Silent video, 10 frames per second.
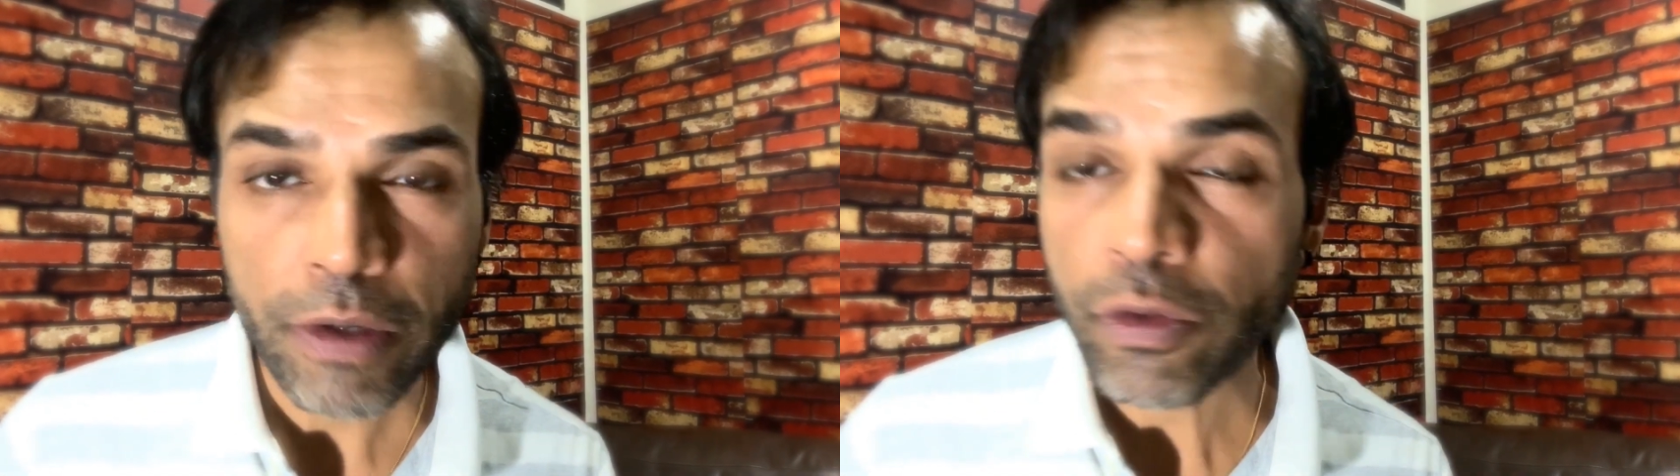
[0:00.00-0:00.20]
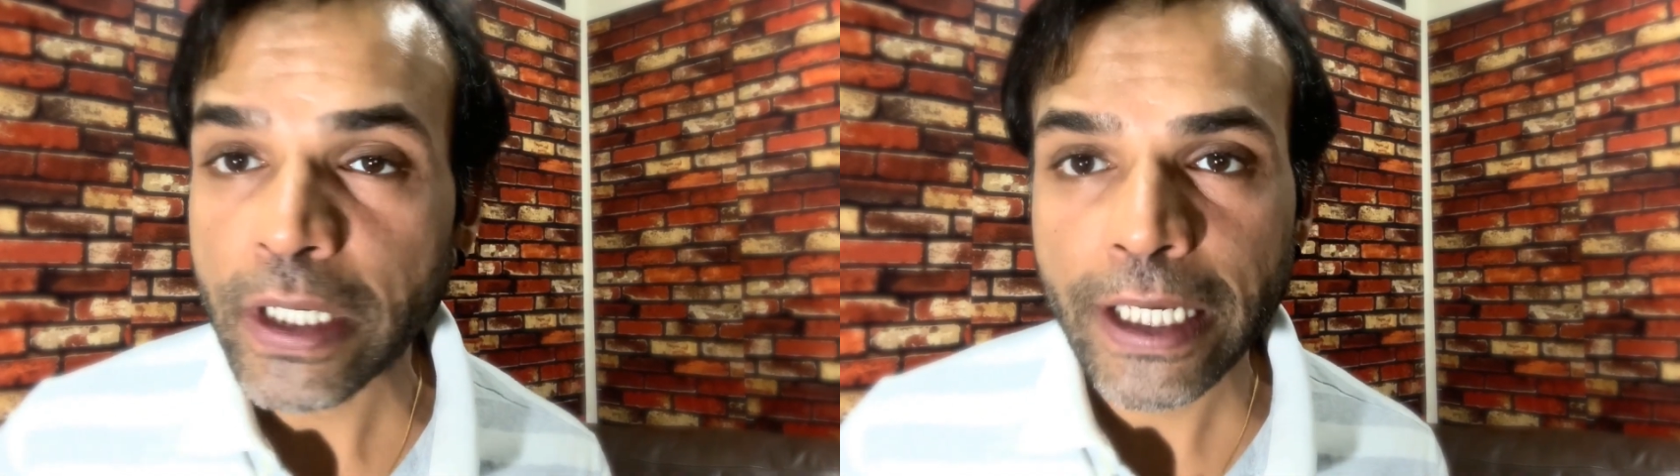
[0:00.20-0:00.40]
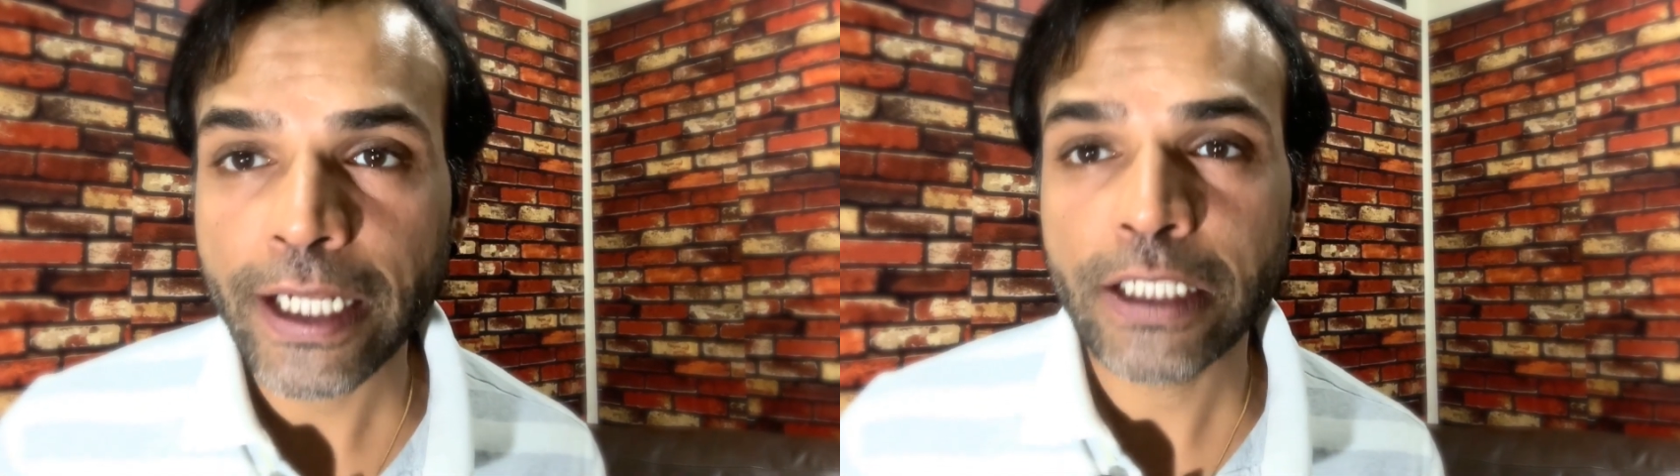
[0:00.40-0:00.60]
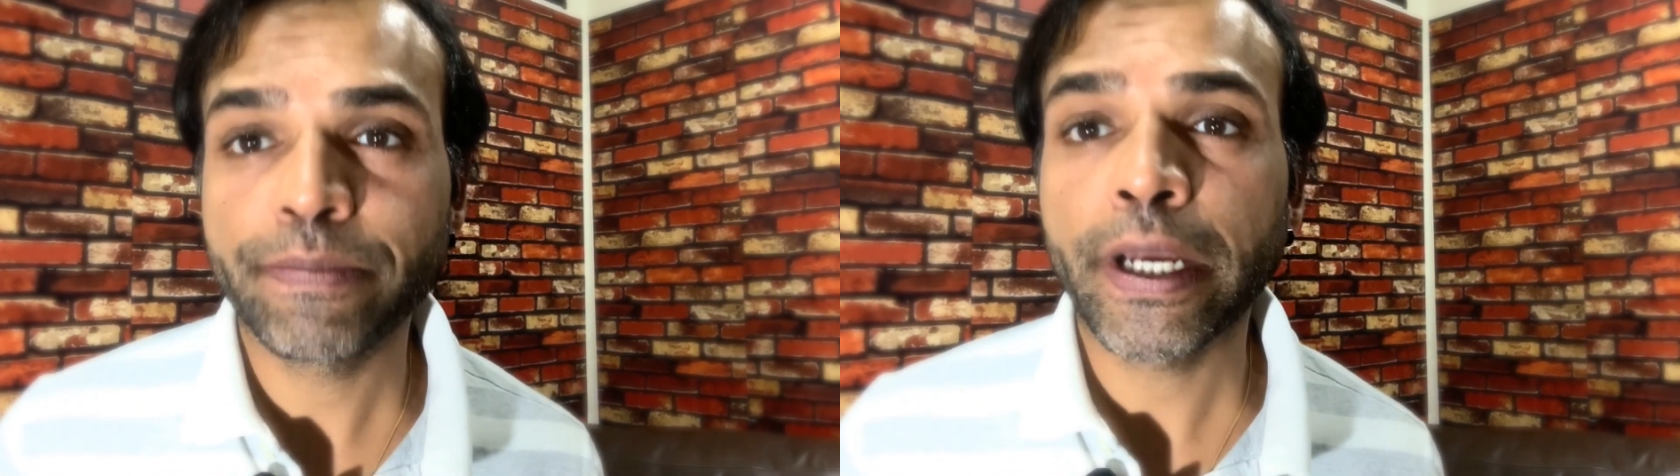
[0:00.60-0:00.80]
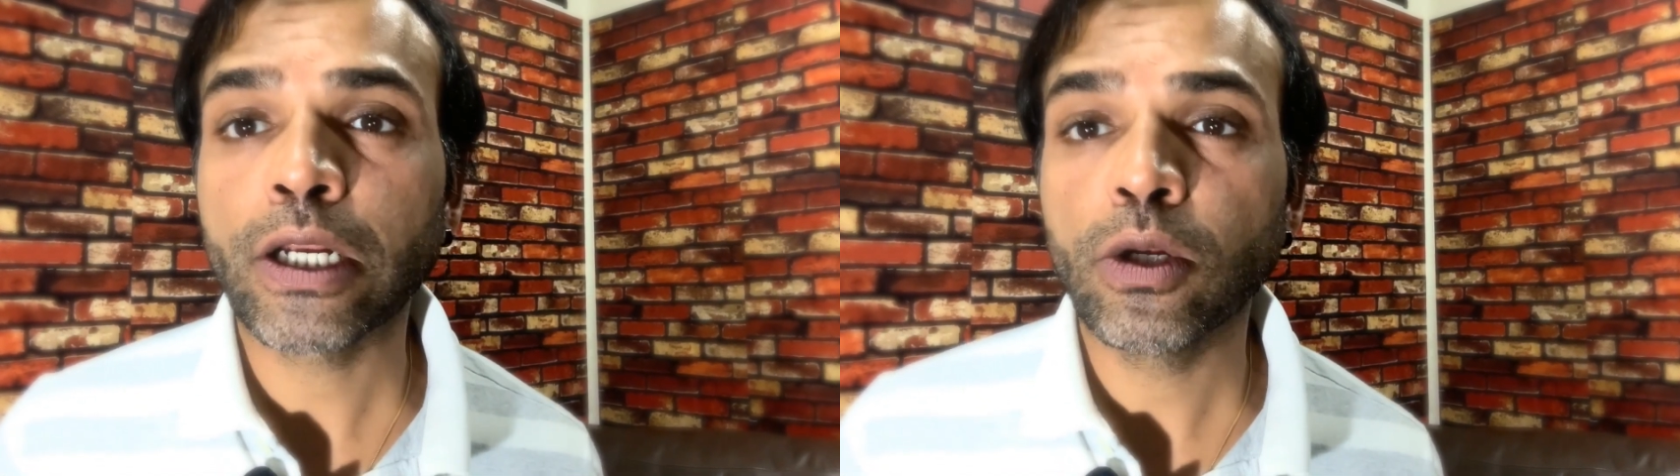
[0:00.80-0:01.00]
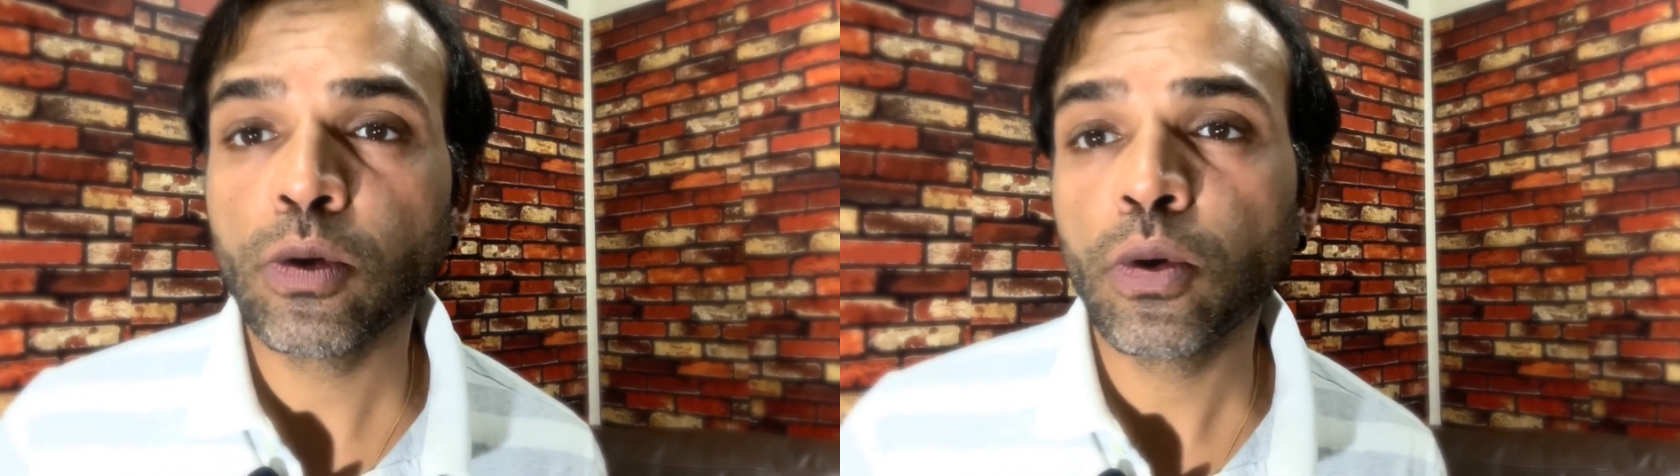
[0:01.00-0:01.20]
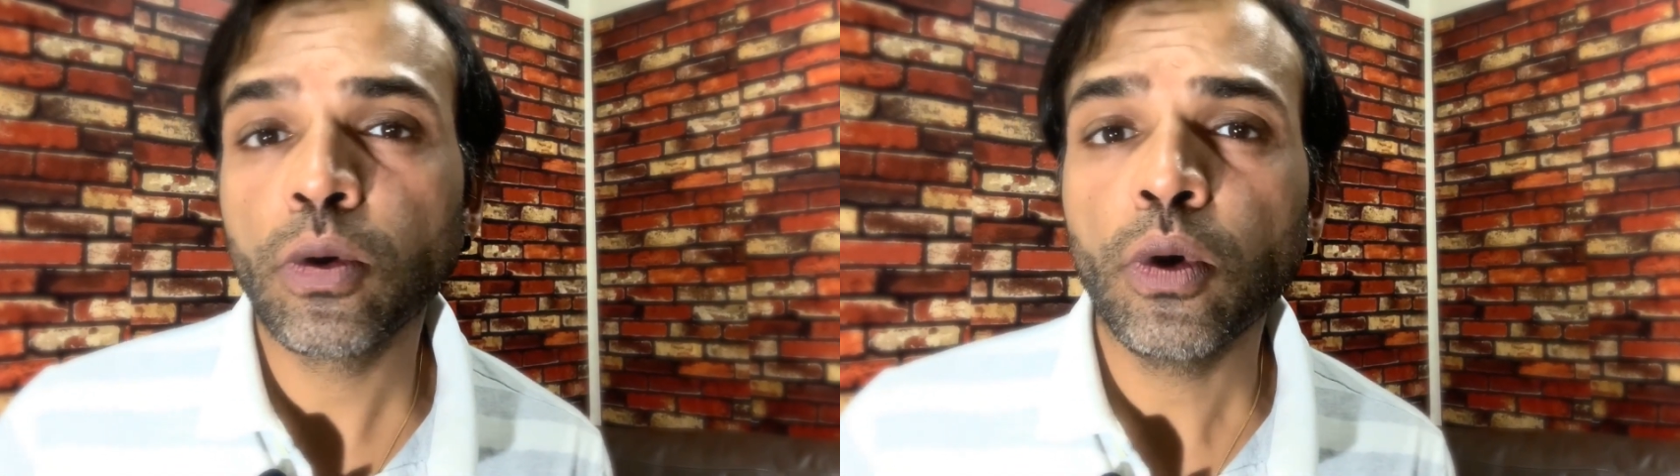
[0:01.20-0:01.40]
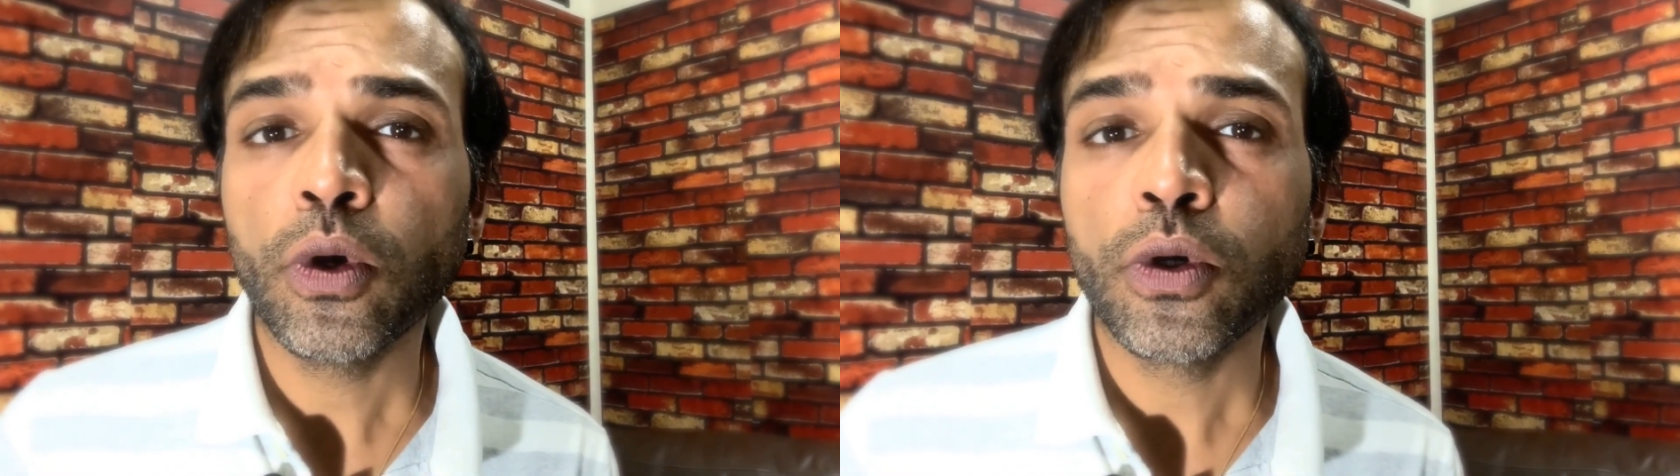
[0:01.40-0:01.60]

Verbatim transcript: we can expect low